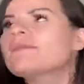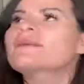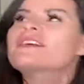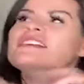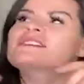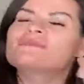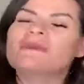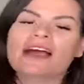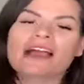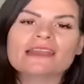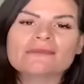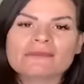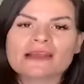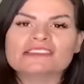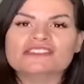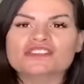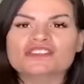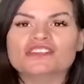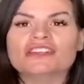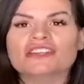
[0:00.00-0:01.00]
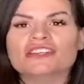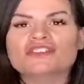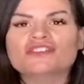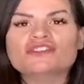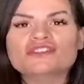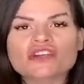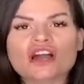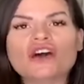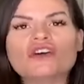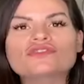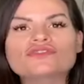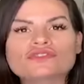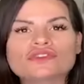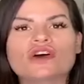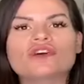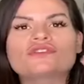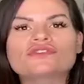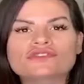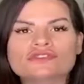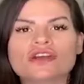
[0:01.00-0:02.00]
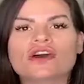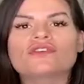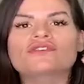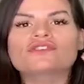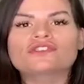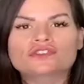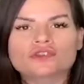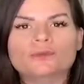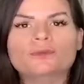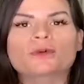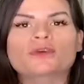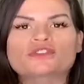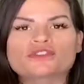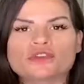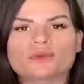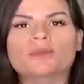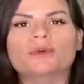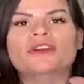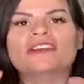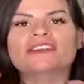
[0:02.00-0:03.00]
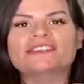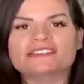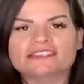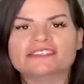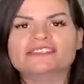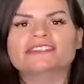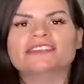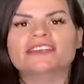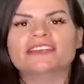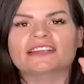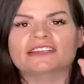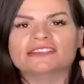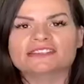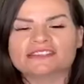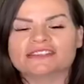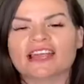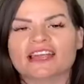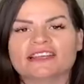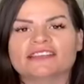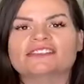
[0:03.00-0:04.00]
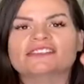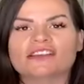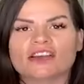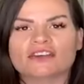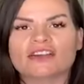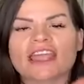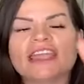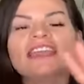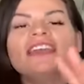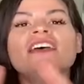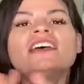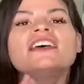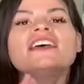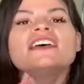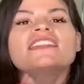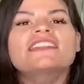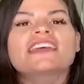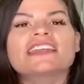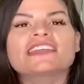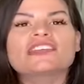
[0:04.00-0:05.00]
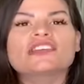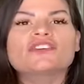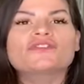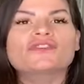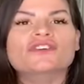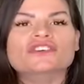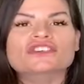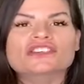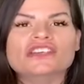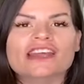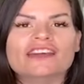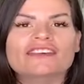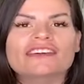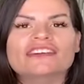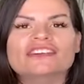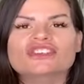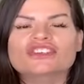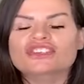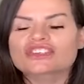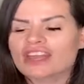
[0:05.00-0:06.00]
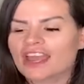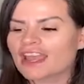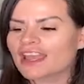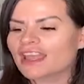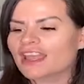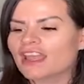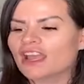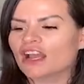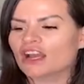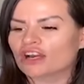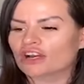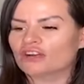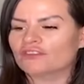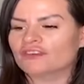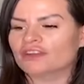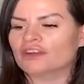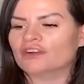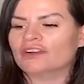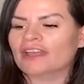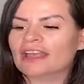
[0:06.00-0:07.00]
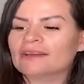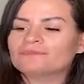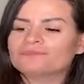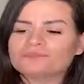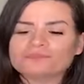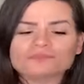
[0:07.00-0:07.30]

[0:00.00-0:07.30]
Because my messaging is so super consistent and concise, okay? Thank you for sharing, Shay Irvin, okay?